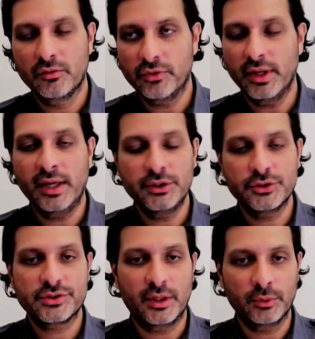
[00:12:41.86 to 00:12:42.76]
for the end
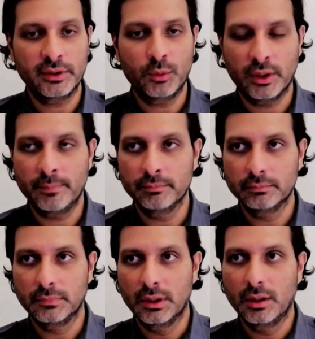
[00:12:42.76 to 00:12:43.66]
users that really want
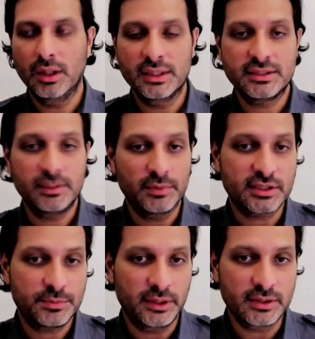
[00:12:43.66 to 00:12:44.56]
a
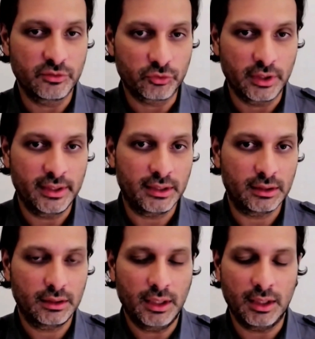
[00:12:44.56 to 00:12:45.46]
seamless experience of
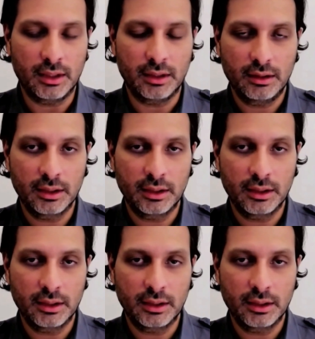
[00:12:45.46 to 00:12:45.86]
running uh,